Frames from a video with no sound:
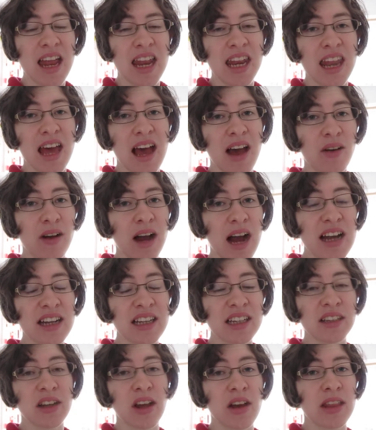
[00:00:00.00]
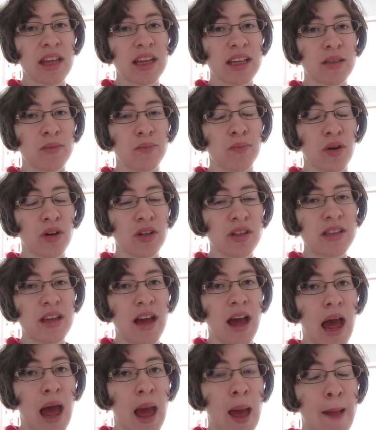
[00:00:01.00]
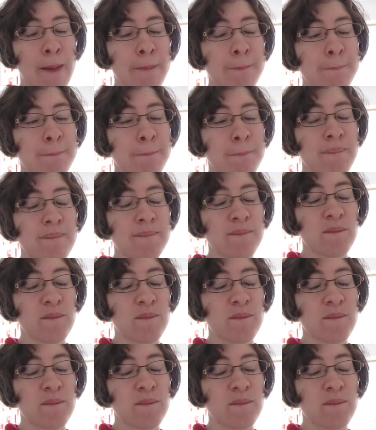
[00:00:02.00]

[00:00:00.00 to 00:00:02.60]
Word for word: Now I didn't know this but um,